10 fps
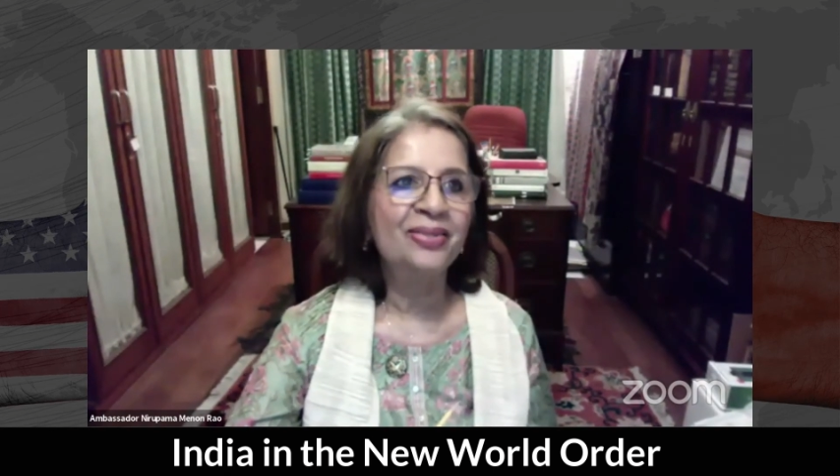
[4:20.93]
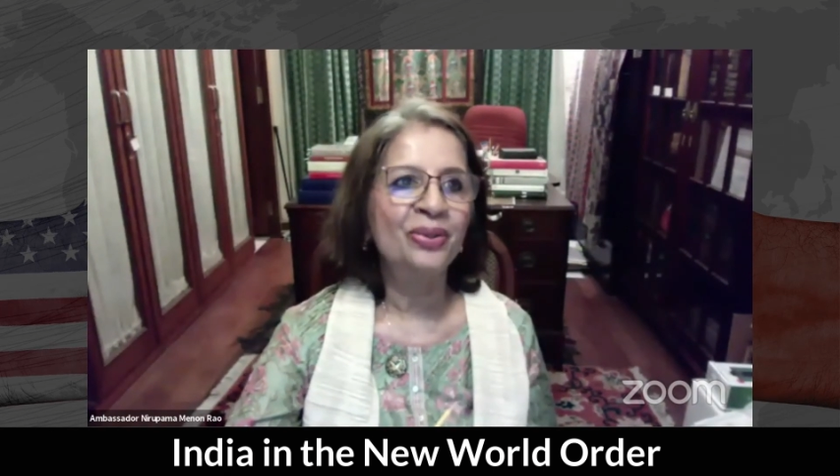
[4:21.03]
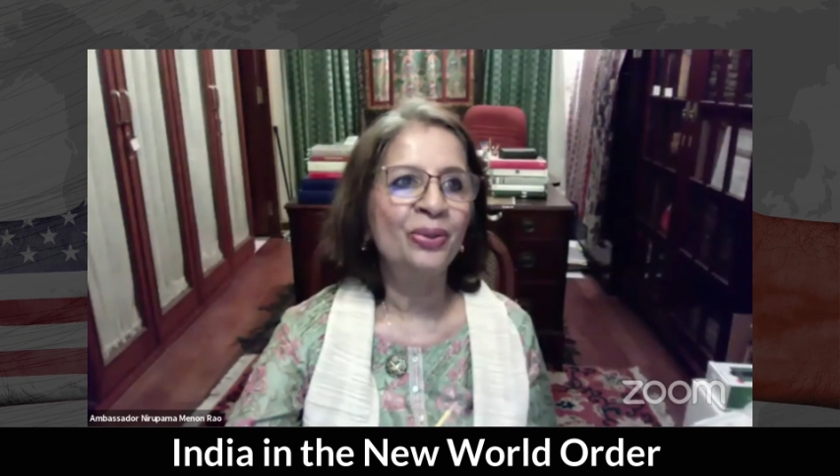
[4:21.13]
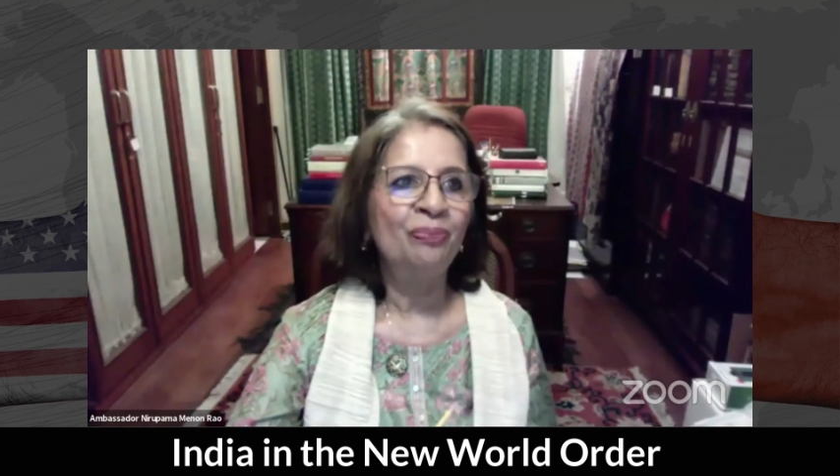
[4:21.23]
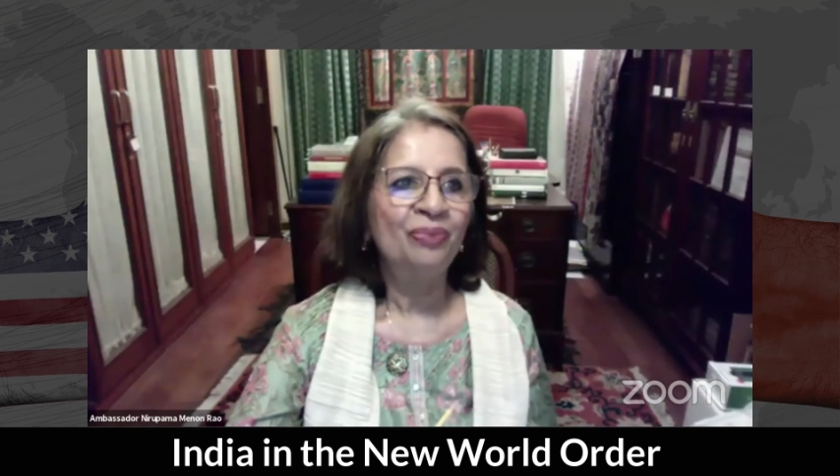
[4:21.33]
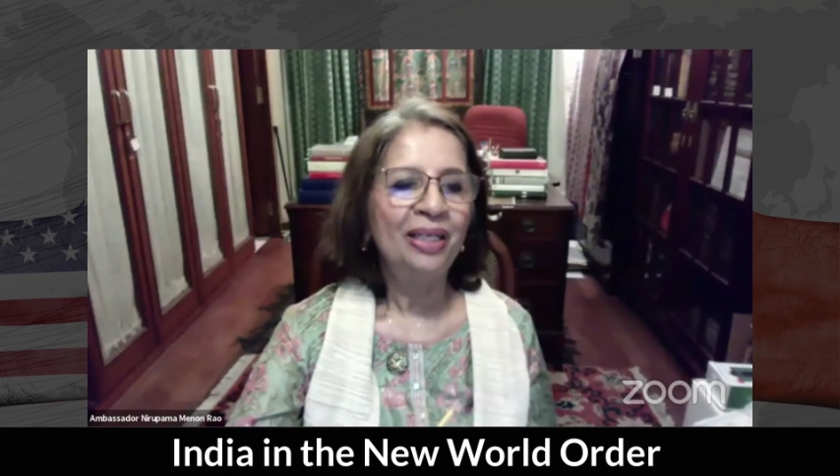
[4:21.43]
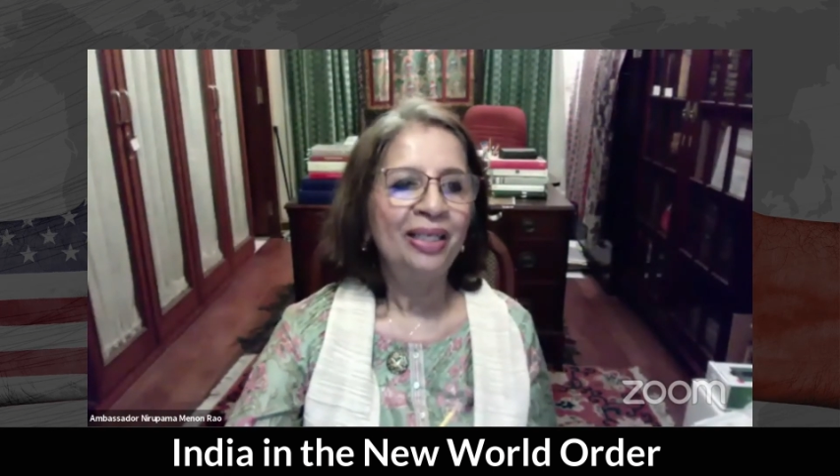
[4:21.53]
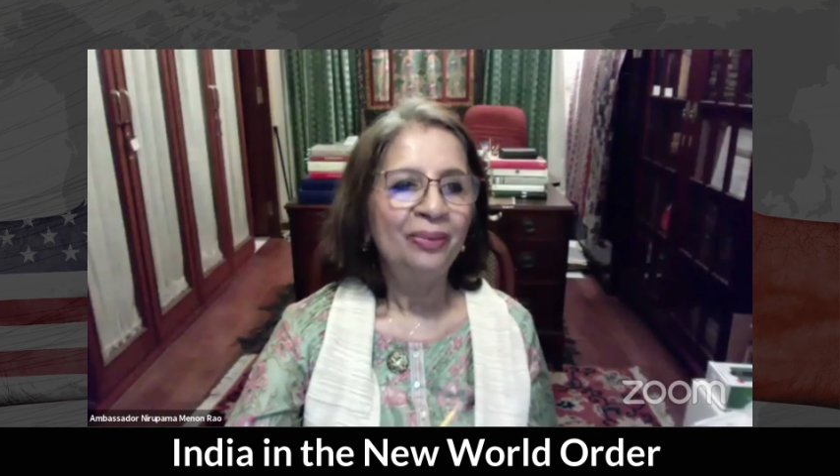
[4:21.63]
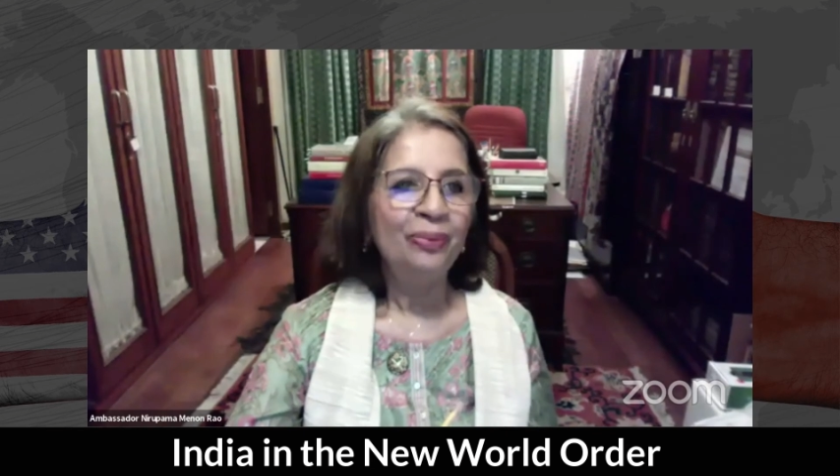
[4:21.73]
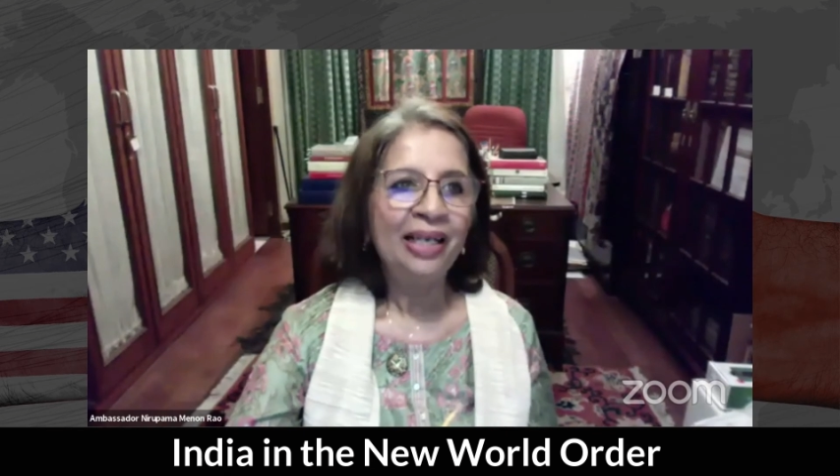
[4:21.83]
So
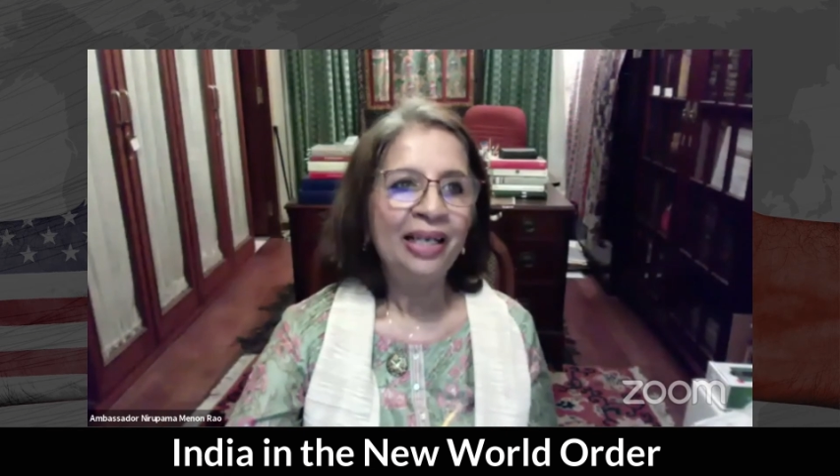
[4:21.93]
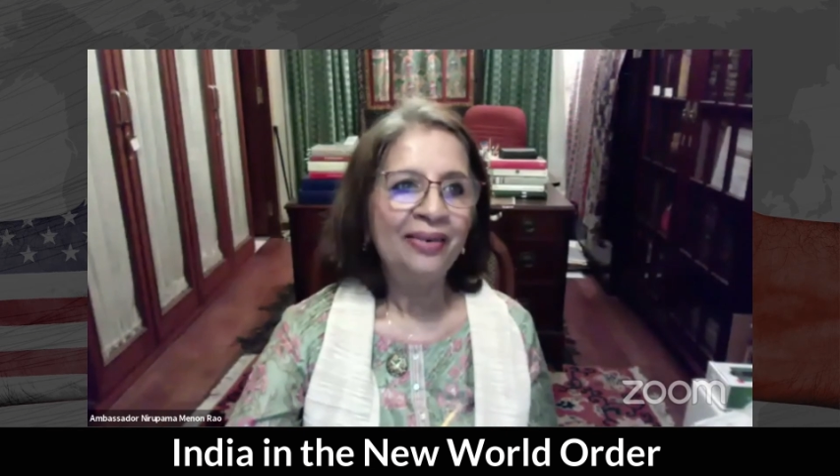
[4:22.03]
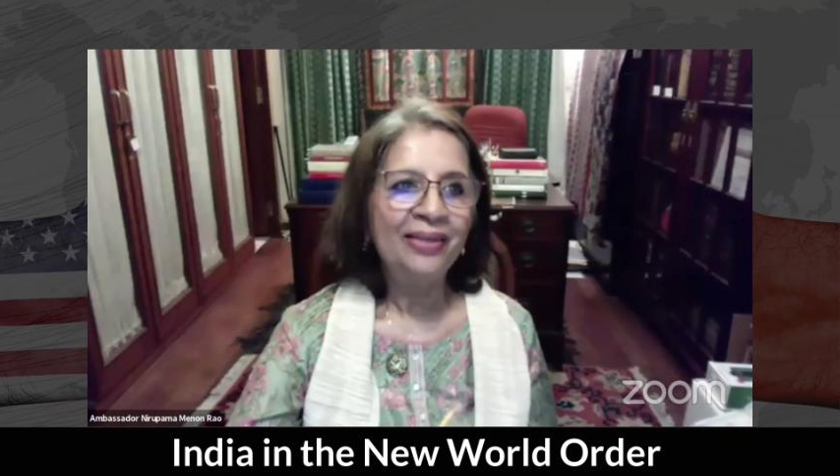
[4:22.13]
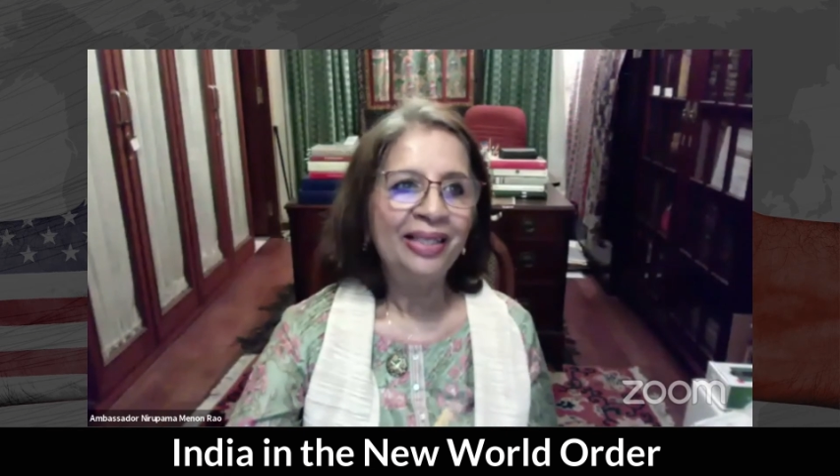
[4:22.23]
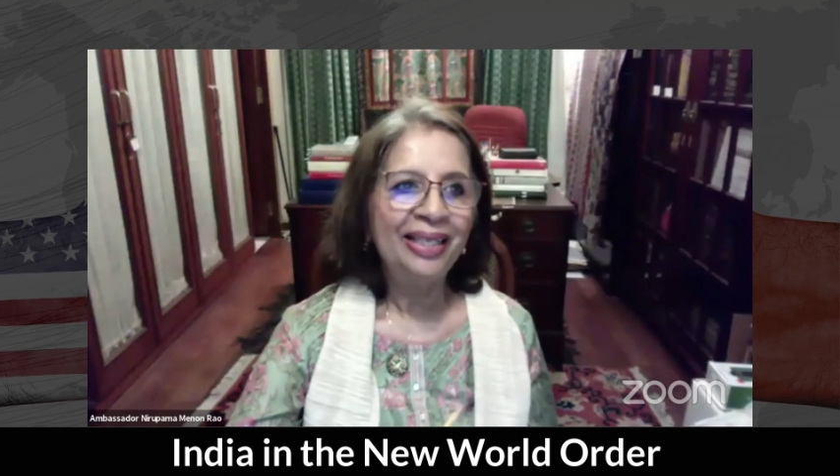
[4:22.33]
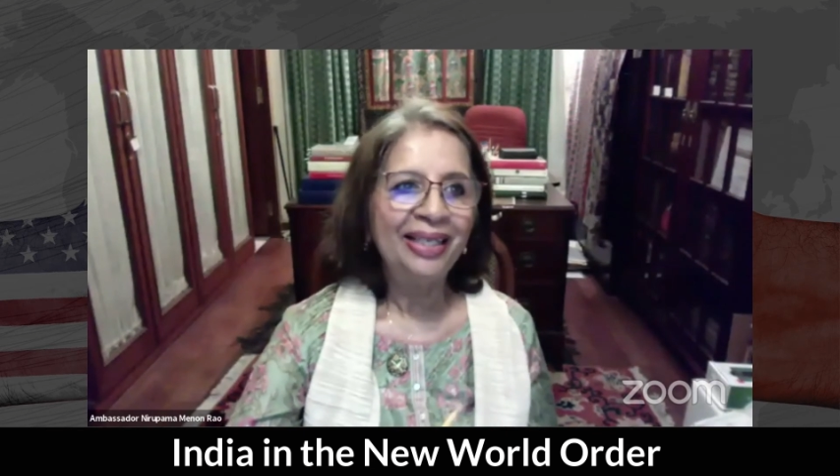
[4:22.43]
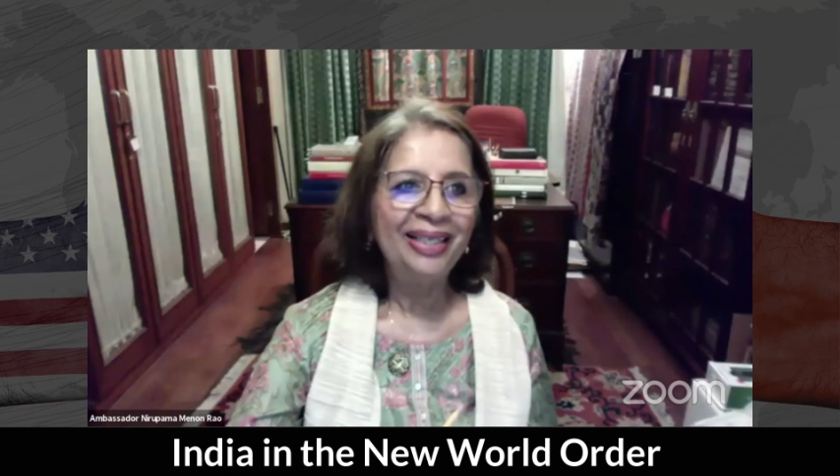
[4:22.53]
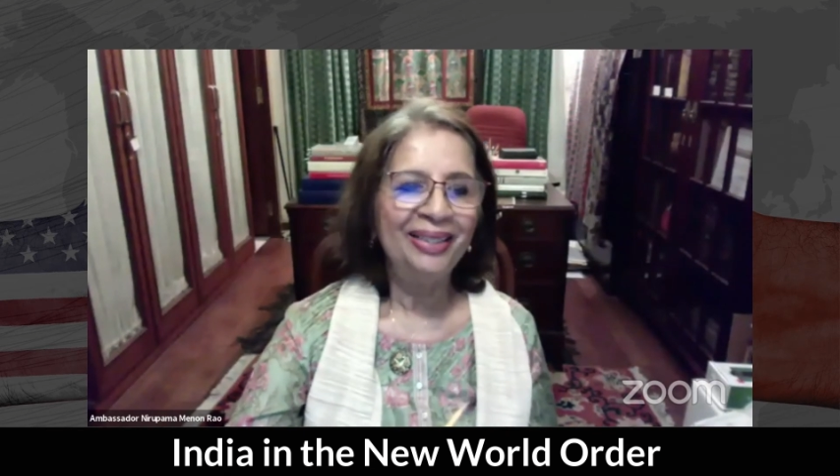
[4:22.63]
we are really